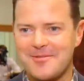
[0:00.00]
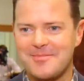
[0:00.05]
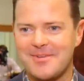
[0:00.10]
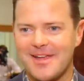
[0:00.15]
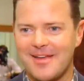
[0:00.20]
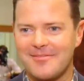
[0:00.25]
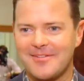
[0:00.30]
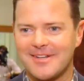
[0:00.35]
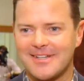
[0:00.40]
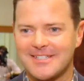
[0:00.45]
would
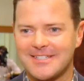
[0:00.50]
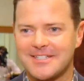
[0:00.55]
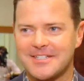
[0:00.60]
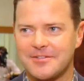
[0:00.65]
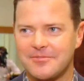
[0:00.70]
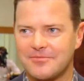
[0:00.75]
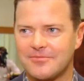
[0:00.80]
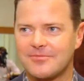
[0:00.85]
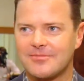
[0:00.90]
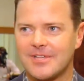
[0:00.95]
be evidence
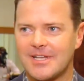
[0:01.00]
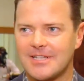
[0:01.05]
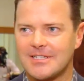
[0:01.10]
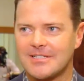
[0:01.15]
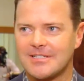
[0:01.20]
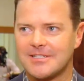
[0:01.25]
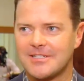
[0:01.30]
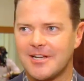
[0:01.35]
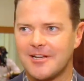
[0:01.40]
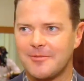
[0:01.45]
of, yes,
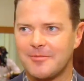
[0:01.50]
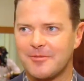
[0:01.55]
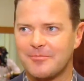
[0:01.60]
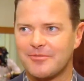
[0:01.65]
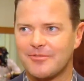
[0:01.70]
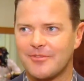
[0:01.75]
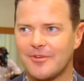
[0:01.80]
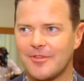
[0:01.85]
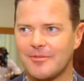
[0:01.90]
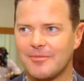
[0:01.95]
the gentlemen
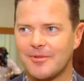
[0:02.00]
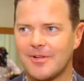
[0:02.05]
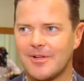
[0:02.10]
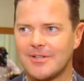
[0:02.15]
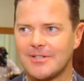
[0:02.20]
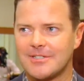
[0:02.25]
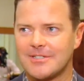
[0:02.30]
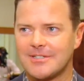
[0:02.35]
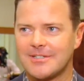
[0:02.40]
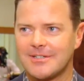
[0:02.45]
prefer the
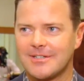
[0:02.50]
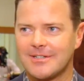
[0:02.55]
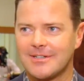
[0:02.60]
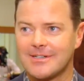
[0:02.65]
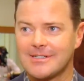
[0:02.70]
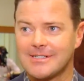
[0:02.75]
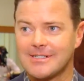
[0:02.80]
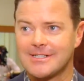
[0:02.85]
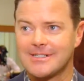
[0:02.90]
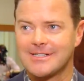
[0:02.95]
blondes
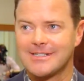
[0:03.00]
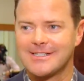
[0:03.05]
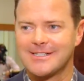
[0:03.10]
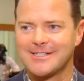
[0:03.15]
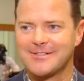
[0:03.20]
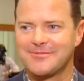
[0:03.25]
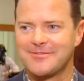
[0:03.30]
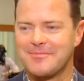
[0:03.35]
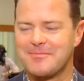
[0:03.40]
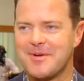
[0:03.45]

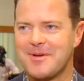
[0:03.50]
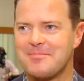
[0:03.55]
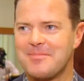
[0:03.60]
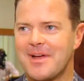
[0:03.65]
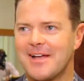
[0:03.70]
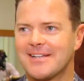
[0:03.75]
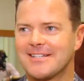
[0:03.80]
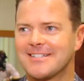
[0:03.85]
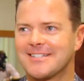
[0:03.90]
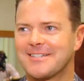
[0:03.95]
from my
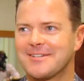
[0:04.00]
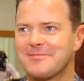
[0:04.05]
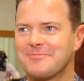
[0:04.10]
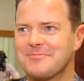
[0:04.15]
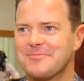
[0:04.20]
past